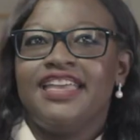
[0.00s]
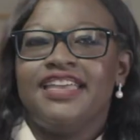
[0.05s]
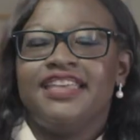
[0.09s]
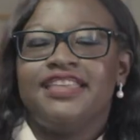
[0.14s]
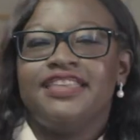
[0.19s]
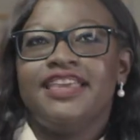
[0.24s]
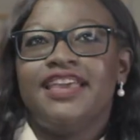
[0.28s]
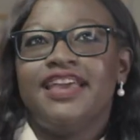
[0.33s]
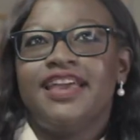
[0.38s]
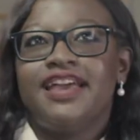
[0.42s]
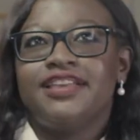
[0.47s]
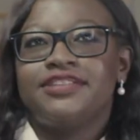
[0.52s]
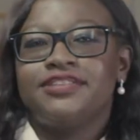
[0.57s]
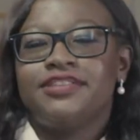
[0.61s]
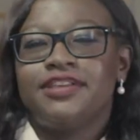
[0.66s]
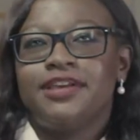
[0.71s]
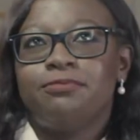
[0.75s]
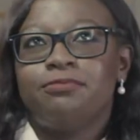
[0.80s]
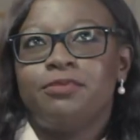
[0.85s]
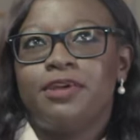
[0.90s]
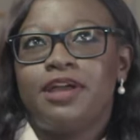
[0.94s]
Yeah,
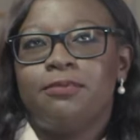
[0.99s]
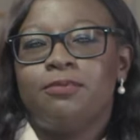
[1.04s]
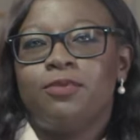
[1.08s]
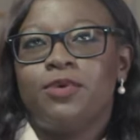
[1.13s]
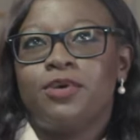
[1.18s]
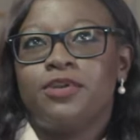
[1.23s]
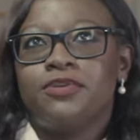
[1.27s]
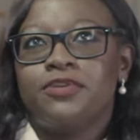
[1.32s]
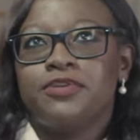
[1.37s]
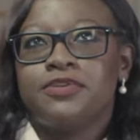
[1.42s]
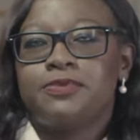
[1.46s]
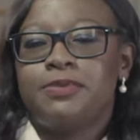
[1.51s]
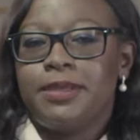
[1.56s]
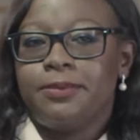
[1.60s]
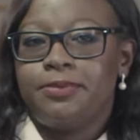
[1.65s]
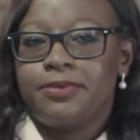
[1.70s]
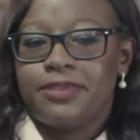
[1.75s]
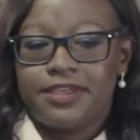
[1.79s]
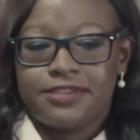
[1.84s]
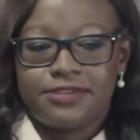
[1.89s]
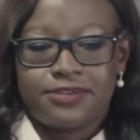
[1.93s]
so I'm one of those
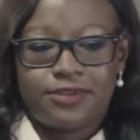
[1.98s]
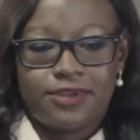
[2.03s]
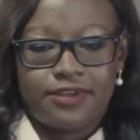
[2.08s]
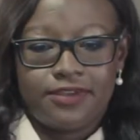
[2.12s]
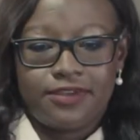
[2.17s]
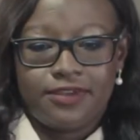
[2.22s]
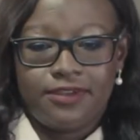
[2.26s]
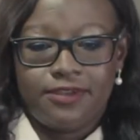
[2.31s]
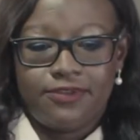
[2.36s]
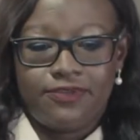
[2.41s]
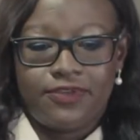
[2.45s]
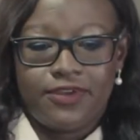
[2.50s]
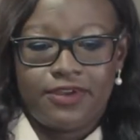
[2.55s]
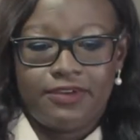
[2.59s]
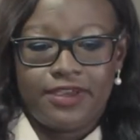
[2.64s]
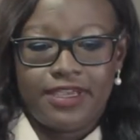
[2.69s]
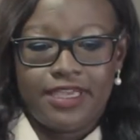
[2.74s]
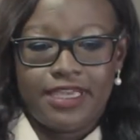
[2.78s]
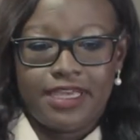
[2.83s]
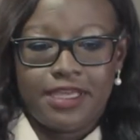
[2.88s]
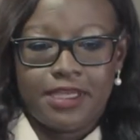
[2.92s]
people that's got a
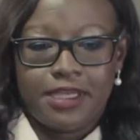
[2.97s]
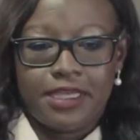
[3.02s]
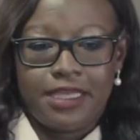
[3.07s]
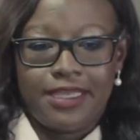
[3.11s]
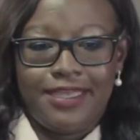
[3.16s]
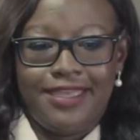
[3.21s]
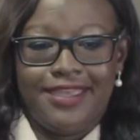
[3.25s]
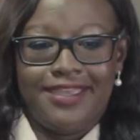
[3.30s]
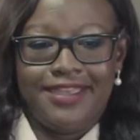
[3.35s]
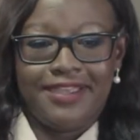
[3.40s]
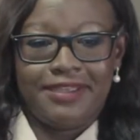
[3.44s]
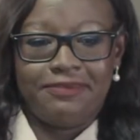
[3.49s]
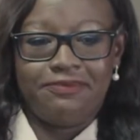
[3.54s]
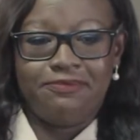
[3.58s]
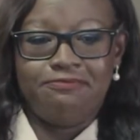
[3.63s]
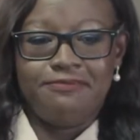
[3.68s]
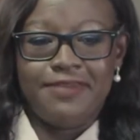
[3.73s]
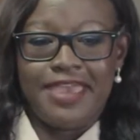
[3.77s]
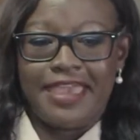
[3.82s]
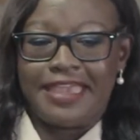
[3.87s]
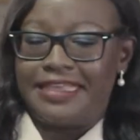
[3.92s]
very
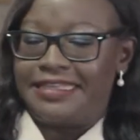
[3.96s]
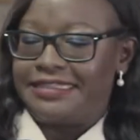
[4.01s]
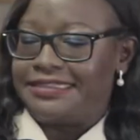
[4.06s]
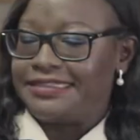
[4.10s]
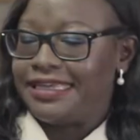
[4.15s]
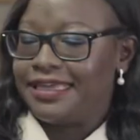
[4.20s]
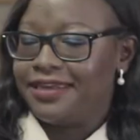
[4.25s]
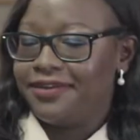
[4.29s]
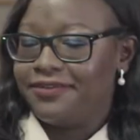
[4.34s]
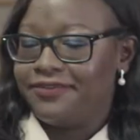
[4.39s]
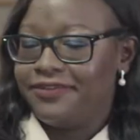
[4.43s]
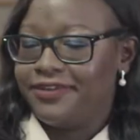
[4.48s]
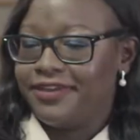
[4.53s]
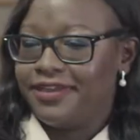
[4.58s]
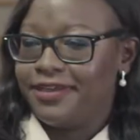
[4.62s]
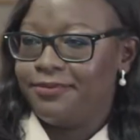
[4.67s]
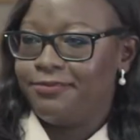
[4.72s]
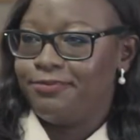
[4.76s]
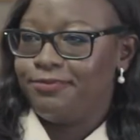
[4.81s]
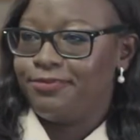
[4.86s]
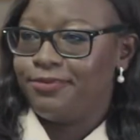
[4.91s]
mixed kind of
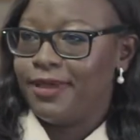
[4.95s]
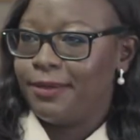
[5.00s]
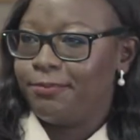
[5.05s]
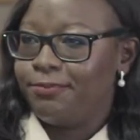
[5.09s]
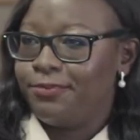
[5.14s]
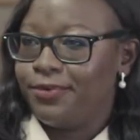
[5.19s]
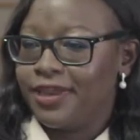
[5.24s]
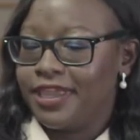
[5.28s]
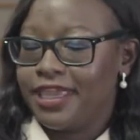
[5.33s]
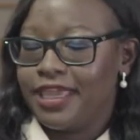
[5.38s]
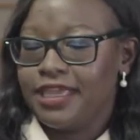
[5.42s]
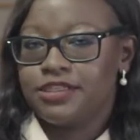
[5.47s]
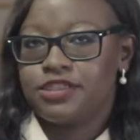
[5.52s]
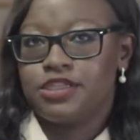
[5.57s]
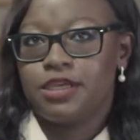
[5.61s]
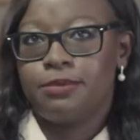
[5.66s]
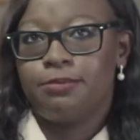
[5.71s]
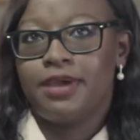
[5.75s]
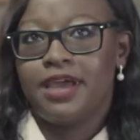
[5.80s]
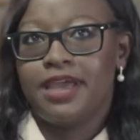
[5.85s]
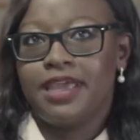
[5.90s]
upbringing.
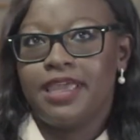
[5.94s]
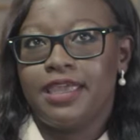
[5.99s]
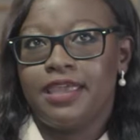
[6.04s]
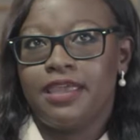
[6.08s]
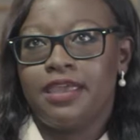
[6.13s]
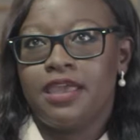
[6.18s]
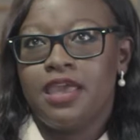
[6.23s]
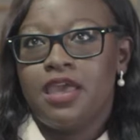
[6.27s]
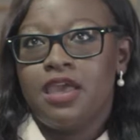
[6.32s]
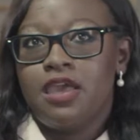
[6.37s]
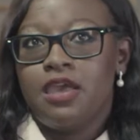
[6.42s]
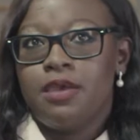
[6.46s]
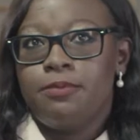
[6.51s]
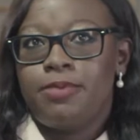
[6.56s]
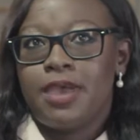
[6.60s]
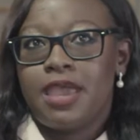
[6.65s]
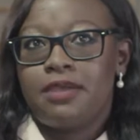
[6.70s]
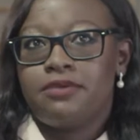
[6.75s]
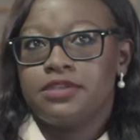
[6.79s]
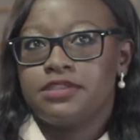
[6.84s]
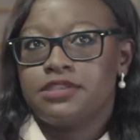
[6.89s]
So my
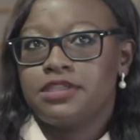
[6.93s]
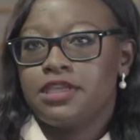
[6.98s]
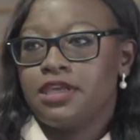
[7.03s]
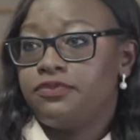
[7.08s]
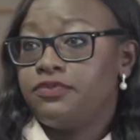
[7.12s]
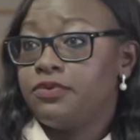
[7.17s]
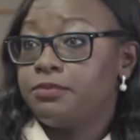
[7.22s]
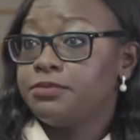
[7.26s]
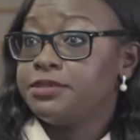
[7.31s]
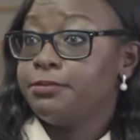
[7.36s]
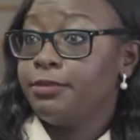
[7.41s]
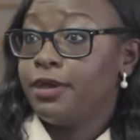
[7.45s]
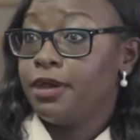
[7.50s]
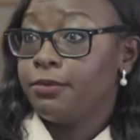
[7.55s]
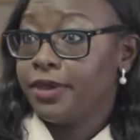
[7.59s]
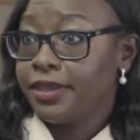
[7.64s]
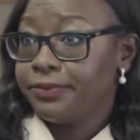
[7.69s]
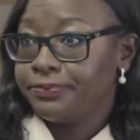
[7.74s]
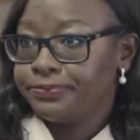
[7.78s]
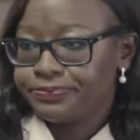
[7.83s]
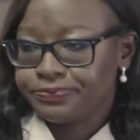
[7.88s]
parents are from
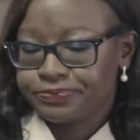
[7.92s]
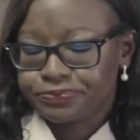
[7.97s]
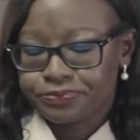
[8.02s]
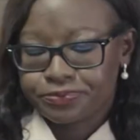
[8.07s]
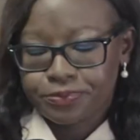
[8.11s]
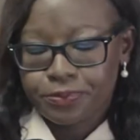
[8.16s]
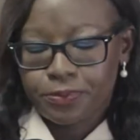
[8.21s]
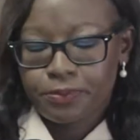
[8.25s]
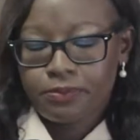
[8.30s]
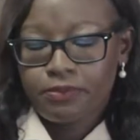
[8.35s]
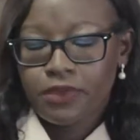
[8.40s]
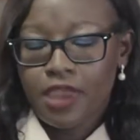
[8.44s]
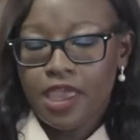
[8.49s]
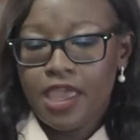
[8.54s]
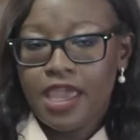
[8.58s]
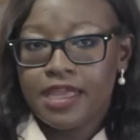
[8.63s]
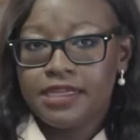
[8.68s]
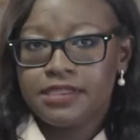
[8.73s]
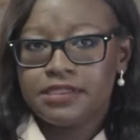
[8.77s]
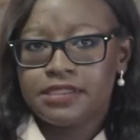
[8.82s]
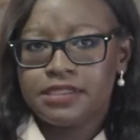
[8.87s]
Zimbabwe
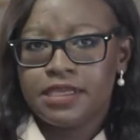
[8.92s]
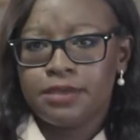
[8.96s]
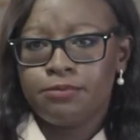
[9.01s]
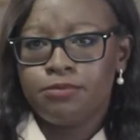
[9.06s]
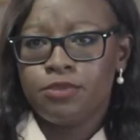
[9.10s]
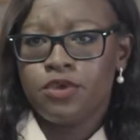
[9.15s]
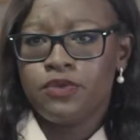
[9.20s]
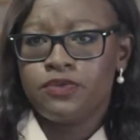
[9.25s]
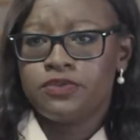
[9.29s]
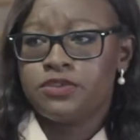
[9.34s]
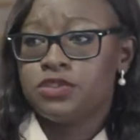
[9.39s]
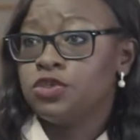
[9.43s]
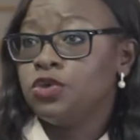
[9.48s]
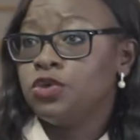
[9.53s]
and they moved to